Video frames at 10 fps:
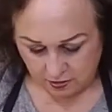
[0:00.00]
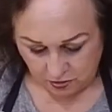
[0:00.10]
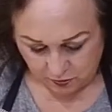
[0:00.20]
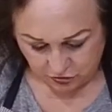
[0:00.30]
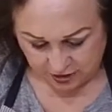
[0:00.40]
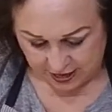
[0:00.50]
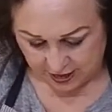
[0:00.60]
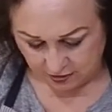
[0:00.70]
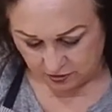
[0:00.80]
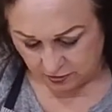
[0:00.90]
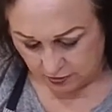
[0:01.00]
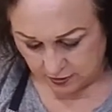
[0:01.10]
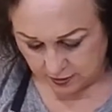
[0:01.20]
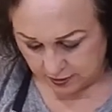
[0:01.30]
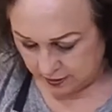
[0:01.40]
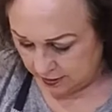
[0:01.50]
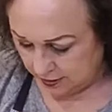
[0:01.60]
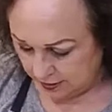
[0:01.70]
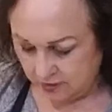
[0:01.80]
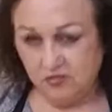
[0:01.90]
what you can do
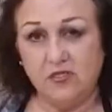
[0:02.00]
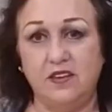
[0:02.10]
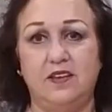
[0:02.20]
is,